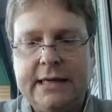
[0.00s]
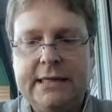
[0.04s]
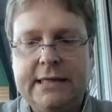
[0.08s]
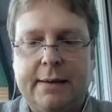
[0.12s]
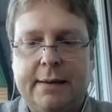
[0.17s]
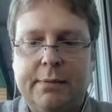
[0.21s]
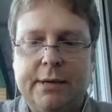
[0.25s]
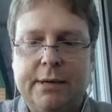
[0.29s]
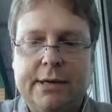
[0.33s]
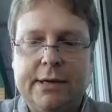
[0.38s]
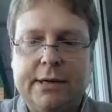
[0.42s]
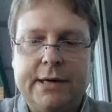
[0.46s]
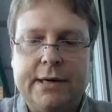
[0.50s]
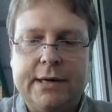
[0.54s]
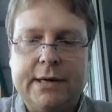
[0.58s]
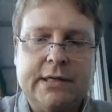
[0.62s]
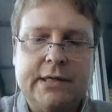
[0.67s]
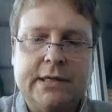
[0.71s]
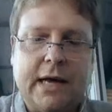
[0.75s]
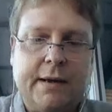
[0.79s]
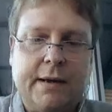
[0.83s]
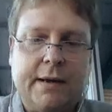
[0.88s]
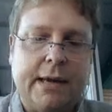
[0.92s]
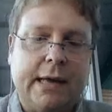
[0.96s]
tablet, not just
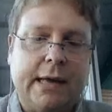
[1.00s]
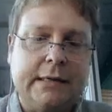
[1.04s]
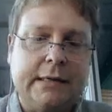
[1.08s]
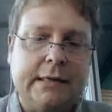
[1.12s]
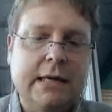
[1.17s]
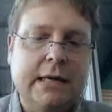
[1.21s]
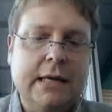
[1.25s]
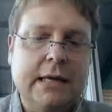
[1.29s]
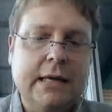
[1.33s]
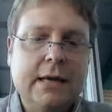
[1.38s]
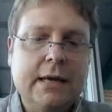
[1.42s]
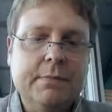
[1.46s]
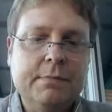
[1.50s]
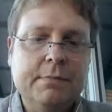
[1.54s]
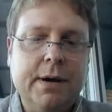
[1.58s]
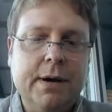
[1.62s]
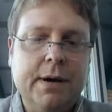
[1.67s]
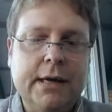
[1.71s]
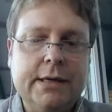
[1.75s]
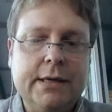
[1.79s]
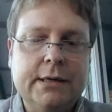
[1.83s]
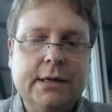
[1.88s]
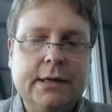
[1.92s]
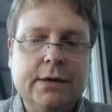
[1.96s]
iPads,
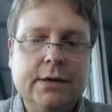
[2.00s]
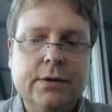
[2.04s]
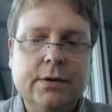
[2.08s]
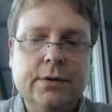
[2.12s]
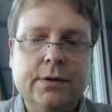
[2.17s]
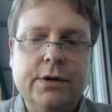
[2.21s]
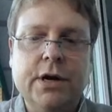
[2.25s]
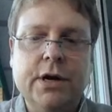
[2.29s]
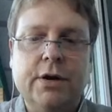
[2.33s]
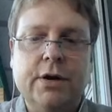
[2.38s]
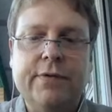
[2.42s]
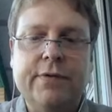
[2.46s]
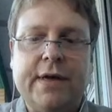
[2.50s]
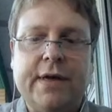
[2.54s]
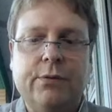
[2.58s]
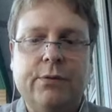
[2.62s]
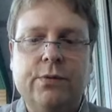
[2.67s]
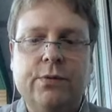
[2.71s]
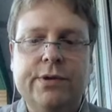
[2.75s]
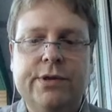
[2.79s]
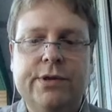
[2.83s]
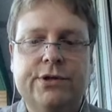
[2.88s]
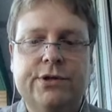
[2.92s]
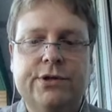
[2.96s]
but that
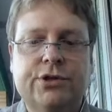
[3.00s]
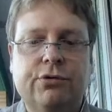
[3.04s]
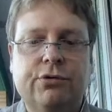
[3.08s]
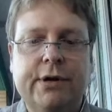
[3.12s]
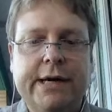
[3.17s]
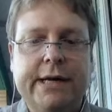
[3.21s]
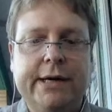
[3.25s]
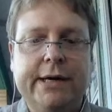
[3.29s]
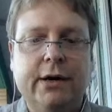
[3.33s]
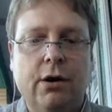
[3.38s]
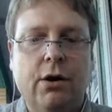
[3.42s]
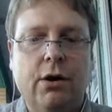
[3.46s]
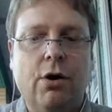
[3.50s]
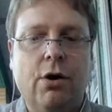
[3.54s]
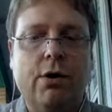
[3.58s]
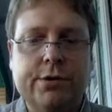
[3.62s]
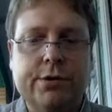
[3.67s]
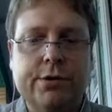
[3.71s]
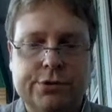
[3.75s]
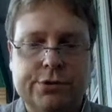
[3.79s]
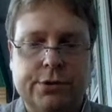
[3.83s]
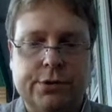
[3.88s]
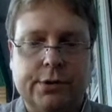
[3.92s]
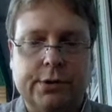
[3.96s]
with the screen
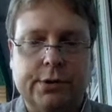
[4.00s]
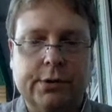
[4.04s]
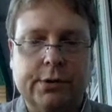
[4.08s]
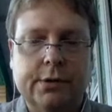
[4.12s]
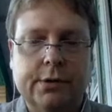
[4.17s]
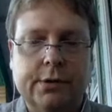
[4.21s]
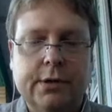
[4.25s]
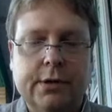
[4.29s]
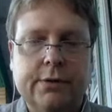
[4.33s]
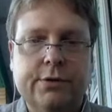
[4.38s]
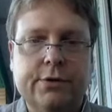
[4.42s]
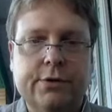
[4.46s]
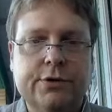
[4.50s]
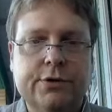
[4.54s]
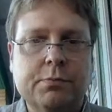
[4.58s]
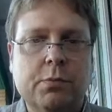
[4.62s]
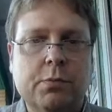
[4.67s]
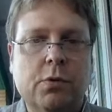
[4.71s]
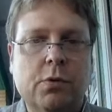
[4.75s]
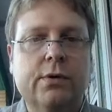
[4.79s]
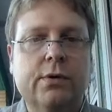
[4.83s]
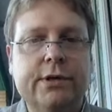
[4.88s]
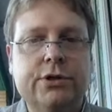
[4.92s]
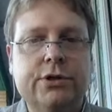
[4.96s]
larger, there's
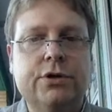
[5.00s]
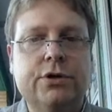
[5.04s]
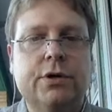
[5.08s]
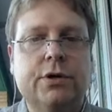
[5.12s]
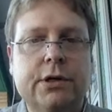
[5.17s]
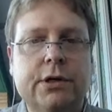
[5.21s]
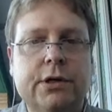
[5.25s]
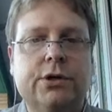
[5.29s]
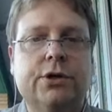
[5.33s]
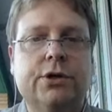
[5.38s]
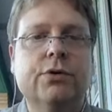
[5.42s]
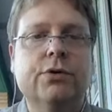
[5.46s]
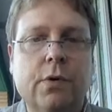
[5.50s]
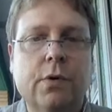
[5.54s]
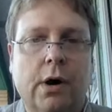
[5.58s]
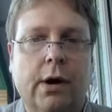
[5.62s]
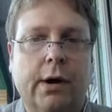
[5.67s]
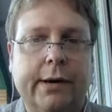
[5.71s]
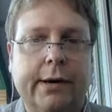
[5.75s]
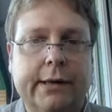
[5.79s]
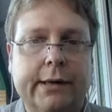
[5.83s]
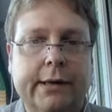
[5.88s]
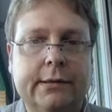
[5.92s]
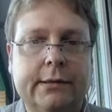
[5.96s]
more that you can do
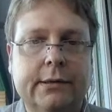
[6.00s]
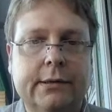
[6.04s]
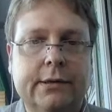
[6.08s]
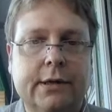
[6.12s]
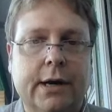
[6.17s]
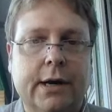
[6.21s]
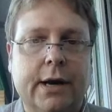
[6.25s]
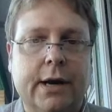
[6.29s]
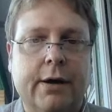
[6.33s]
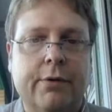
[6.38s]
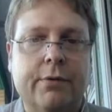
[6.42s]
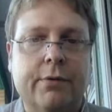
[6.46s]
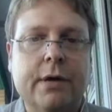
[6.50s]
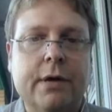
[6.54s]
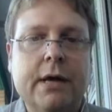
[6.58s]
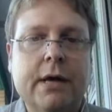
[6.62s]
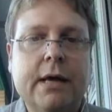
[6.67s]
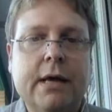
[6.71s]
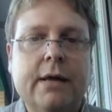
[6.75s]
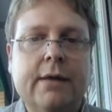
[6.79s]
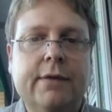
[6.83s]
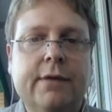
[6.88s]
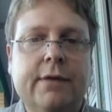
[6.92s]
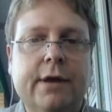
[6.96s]
on it.
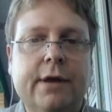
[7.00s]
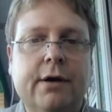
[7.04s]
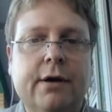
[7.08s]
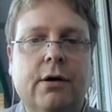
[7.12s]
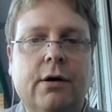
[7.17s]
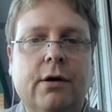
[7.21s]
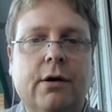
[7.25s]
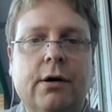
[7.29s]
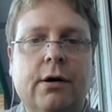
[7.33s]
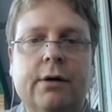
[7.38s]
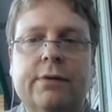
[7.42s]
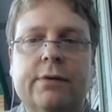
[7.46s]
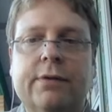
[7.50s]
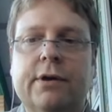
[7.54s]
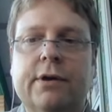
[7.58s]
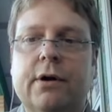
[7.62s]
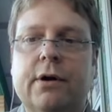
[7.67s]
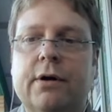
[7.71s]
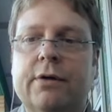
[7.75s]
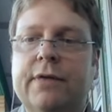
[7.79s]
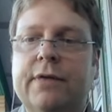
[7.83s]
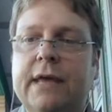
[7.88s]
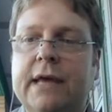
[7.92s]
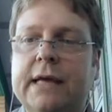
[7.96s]
There
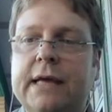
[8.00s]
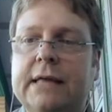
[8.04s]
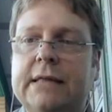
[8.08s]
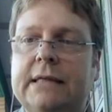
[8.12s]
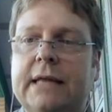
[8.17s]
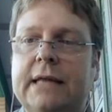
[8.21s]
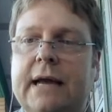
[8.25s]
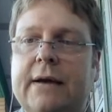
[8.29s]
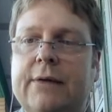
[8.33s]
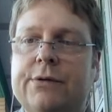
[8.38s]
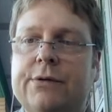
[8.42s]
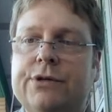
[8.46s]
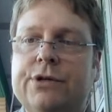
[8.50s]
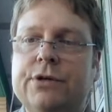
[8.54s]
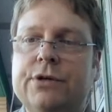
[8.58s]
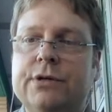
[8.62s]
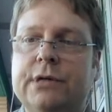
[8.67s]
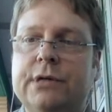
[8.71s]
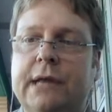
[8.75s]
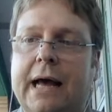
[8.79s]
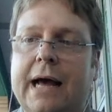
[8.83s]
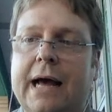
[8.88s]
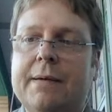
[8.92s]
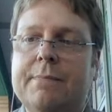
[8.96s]
are things that I would choose
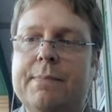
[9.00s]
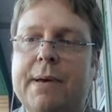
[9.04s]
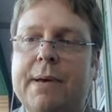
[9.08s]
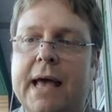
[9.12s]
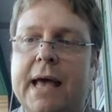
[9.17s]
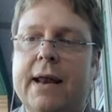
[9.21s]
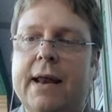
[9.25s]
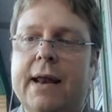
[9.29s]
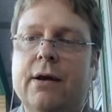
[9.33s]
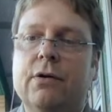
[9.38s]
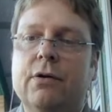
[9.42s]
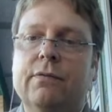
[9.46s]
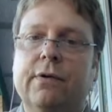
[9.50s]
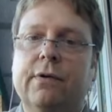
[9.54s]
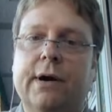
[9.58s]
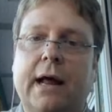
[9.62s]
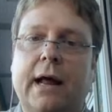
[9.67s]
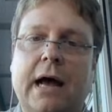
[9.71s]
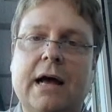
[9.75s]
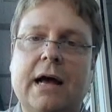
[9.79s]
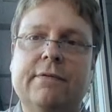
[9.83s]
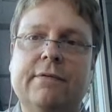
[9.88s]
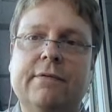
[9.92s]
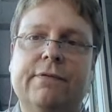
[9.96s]
an iPad over an
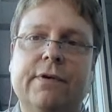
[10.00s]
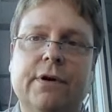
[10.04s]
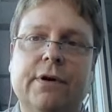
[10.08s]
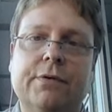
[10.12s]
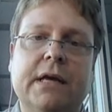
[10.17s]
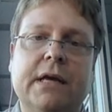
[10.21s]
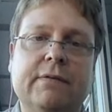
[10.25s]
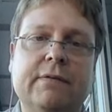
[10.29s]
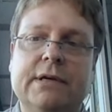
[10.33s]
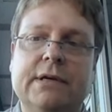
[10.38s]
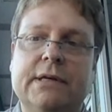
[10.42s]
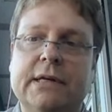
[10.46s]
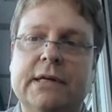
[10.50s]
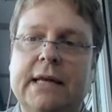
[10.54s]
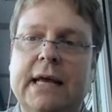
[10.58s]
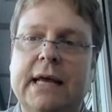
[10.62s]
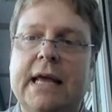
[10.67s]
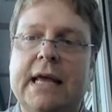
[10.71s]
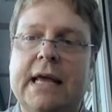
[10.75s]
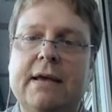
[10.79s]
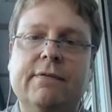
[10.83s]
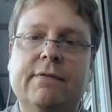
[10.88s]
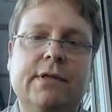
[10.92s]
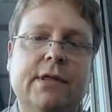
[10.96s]
iPhone even
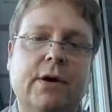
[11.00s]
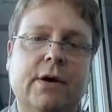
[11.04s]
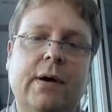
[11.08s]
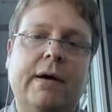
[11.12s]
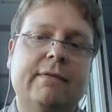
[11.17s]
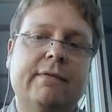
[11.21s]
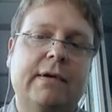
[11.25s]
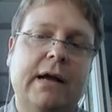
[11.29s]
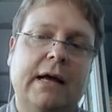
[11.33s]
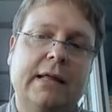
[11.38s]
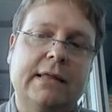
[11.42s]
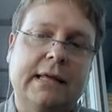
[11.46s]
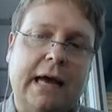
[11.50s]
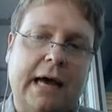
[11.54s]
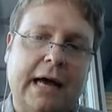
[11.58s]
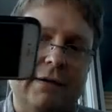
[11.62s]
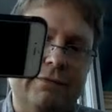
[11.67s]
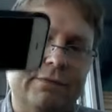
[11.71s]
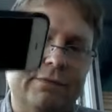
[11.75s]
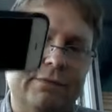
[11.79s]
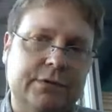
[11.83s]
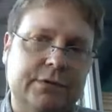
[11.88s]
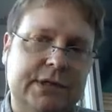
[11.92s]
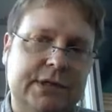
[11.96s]
today, even though I've got the
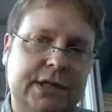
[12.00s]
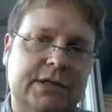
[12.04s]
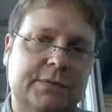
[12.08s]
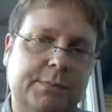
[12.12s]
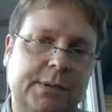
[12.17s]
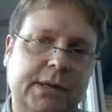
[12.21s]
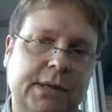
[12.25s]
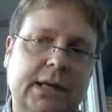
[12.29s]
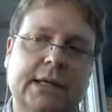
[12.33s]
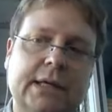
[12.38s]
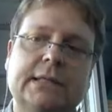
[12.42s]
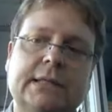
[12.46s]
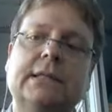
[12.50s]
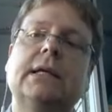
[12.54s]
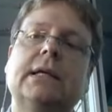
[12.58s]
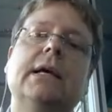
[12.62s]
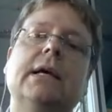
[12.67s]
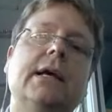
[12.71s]
iPhone 6 Plus.